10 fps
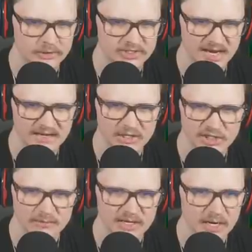just it,
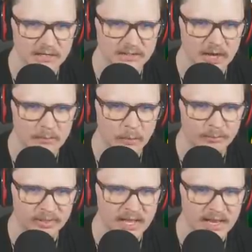Jimmy a double
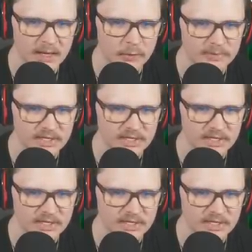play. It'll be